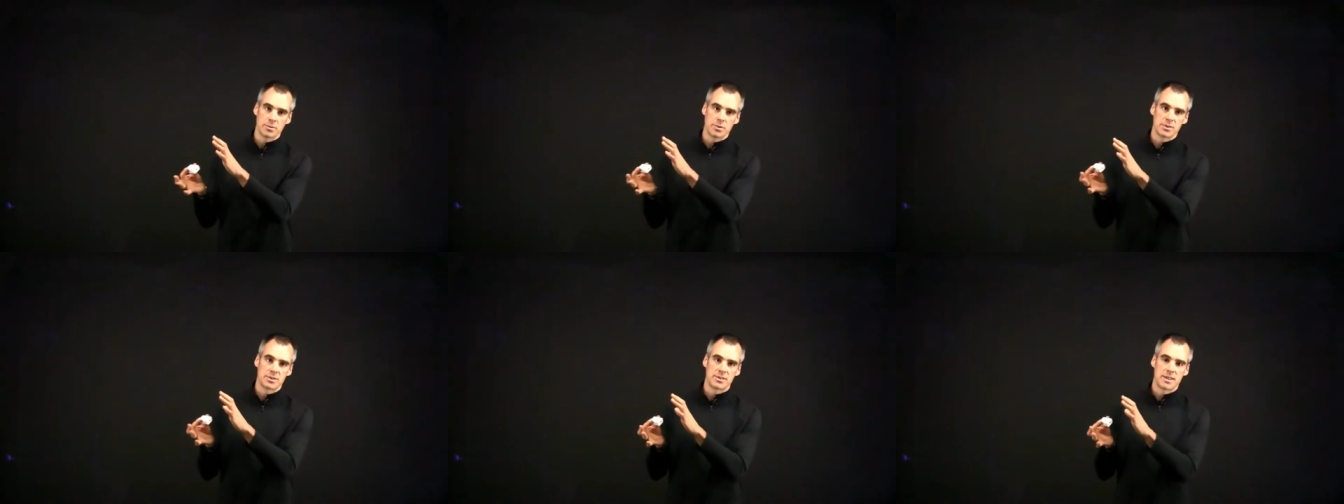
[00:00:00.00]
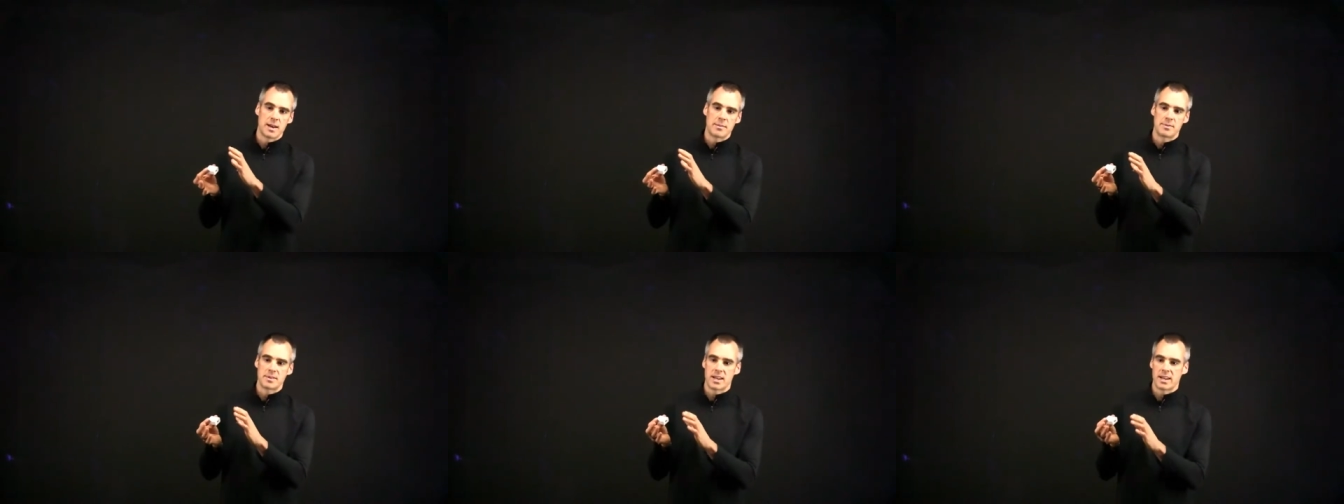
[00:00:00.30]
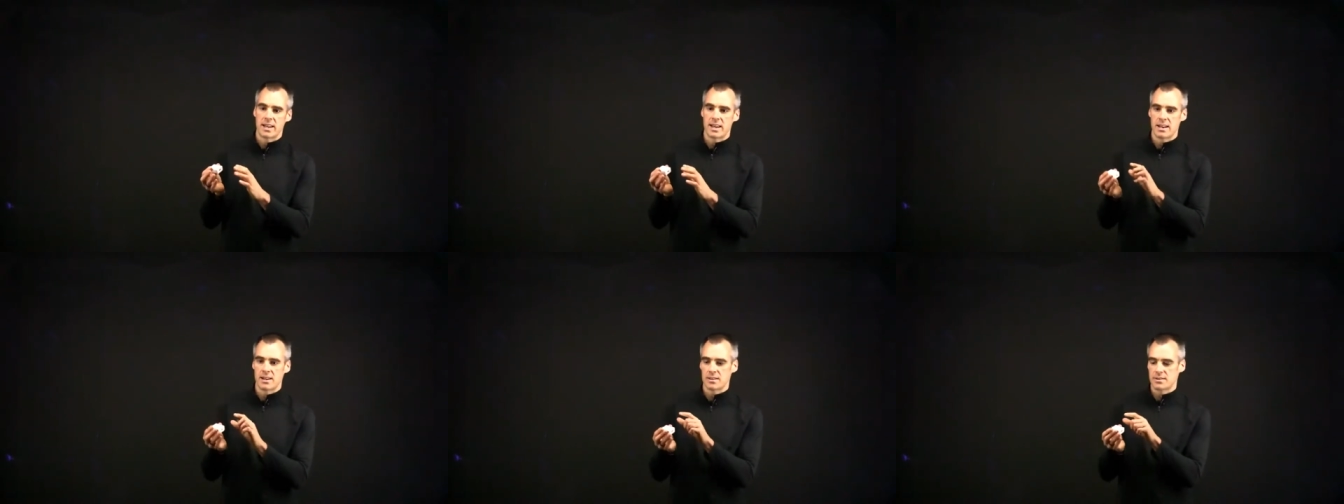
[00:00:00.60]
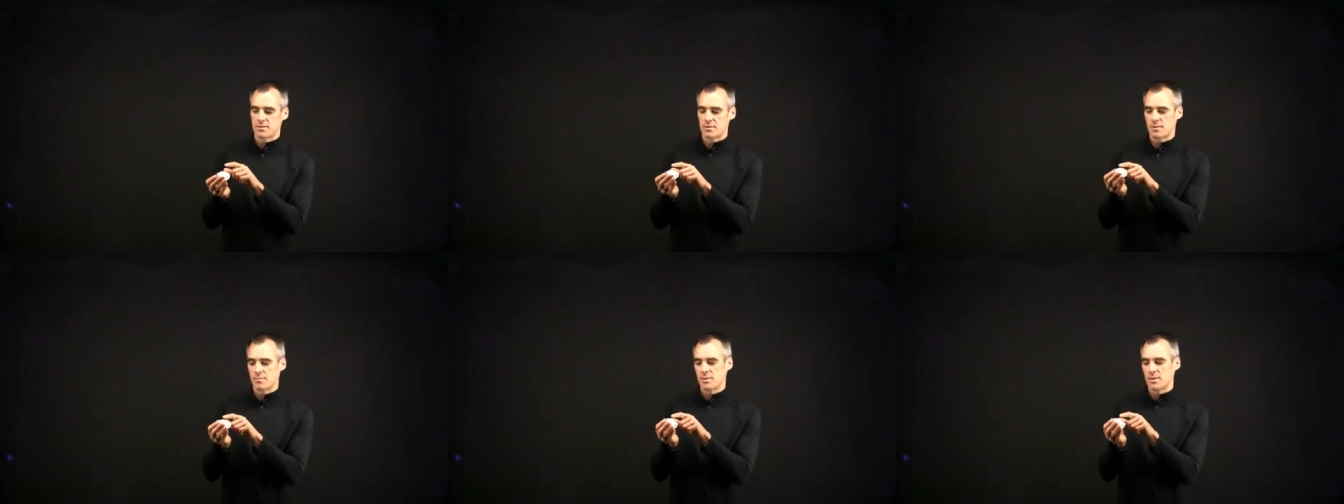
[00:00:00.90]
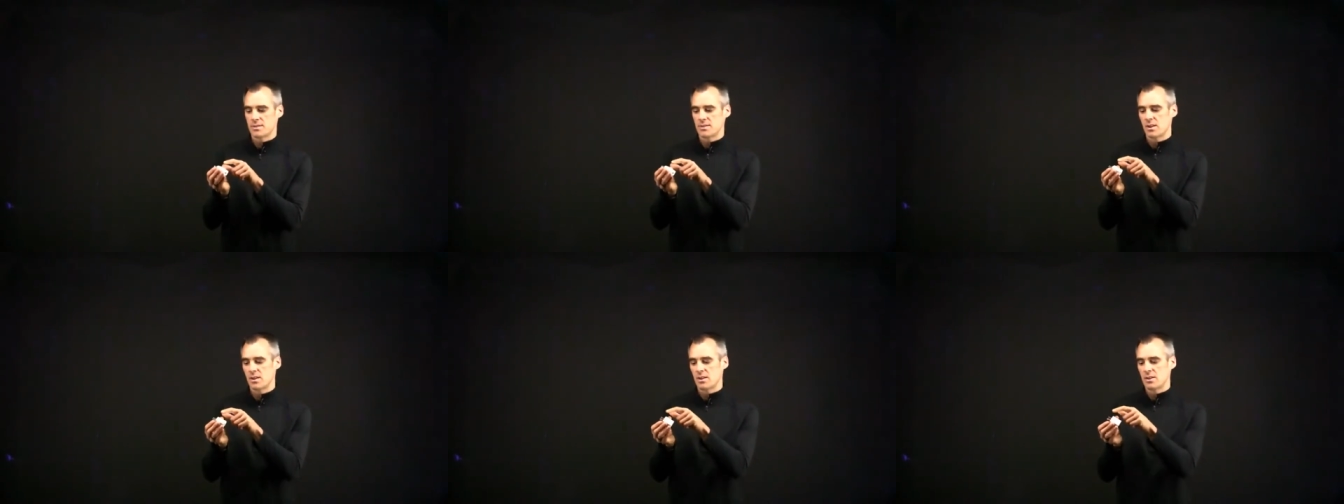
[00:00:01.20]
steps that get us from
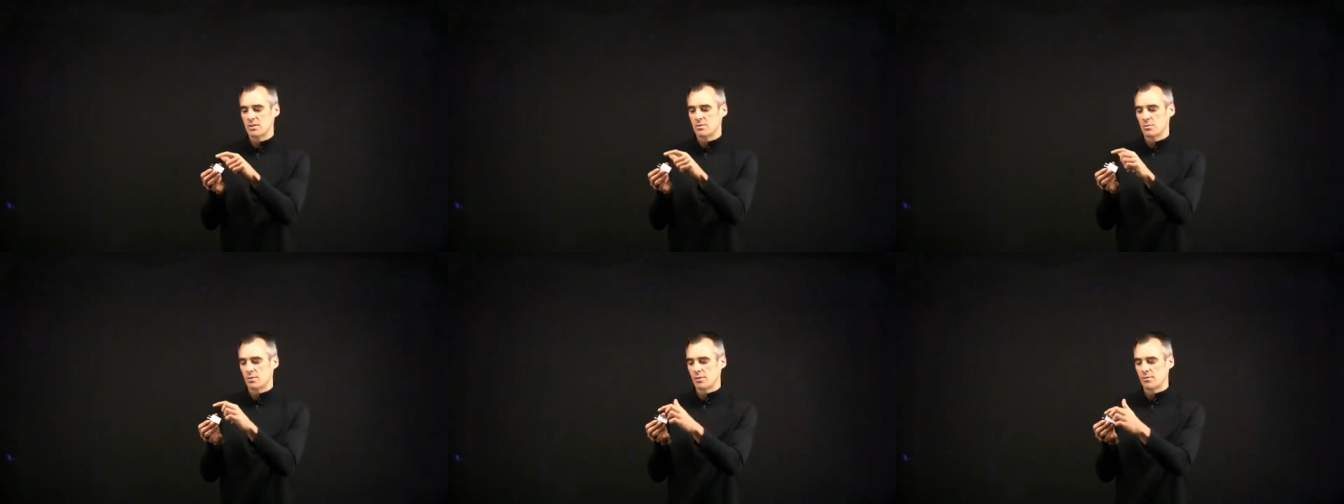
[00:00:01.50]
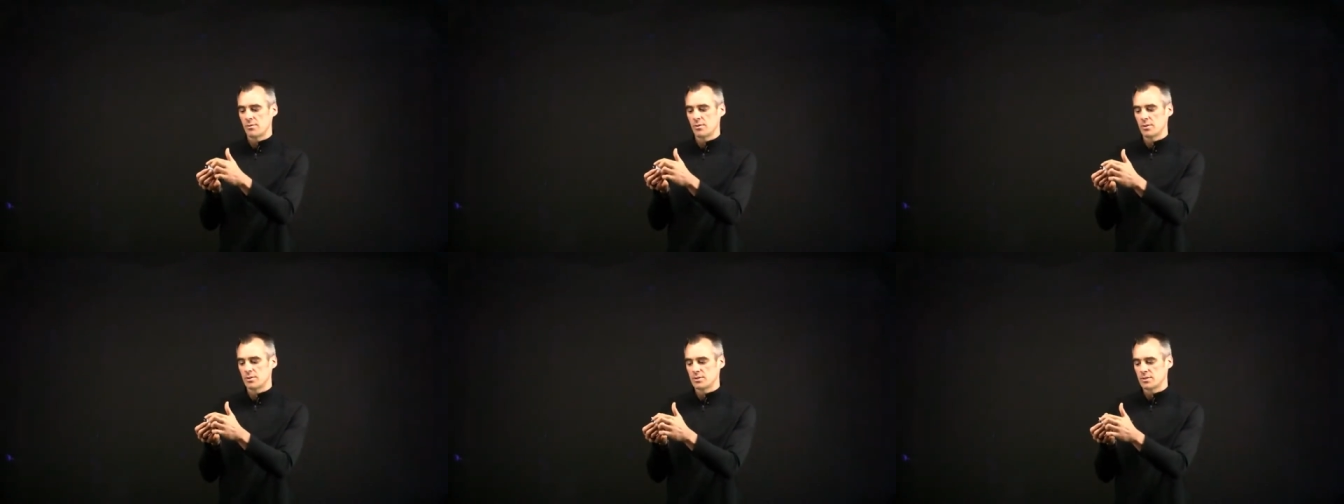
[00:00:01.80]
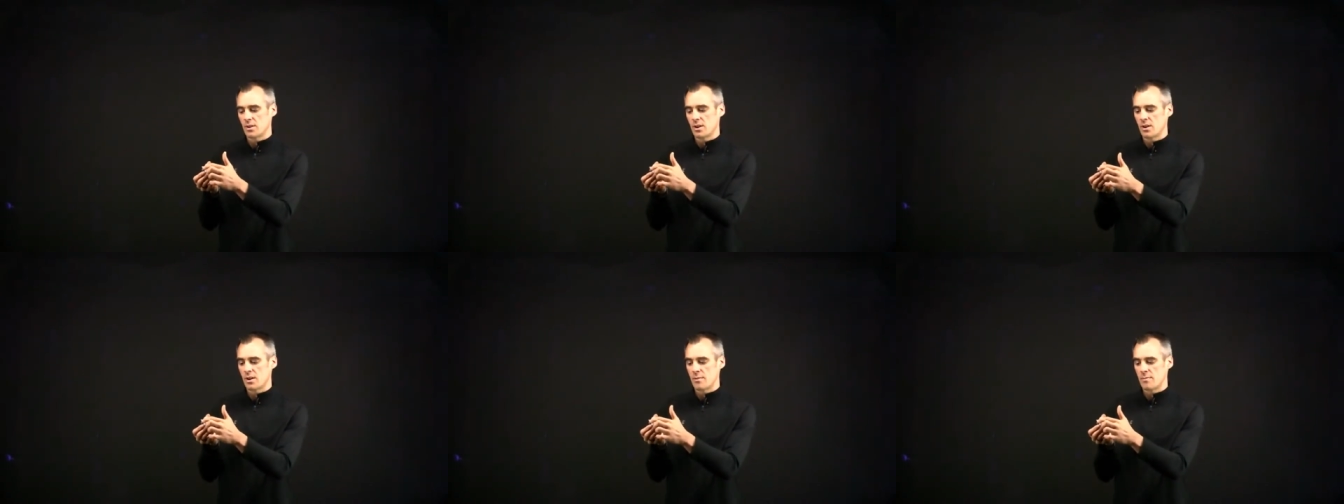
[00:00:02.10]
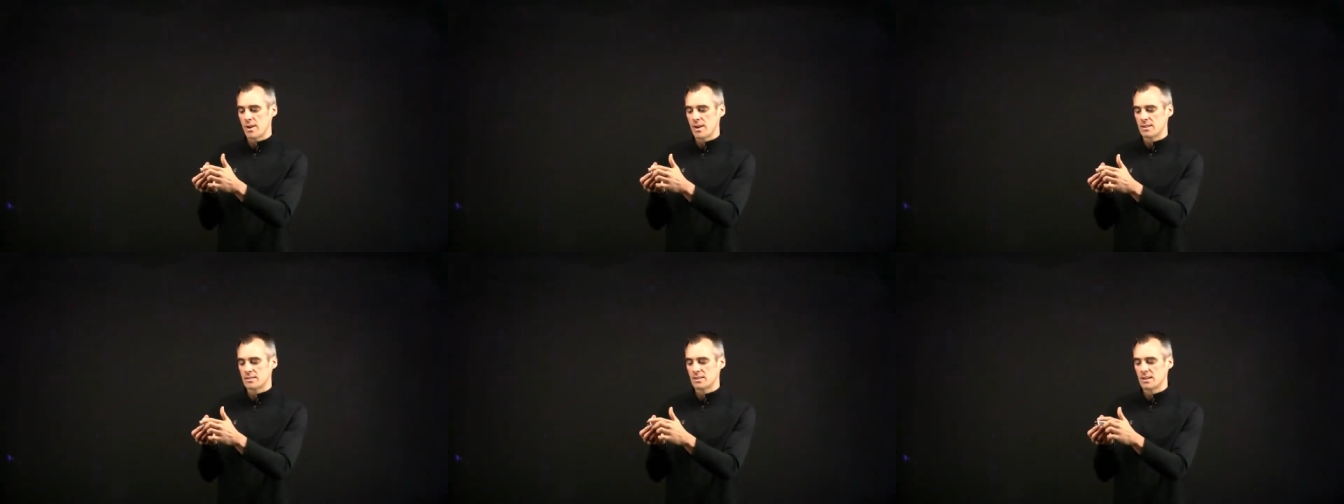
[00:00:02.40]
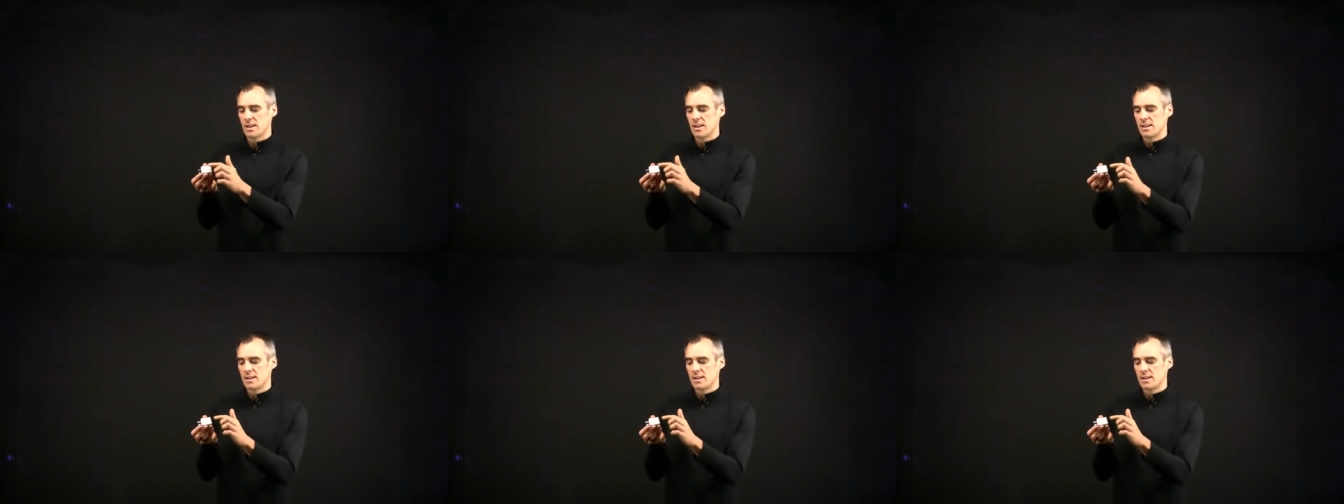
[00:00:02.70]
this 120 volts RMS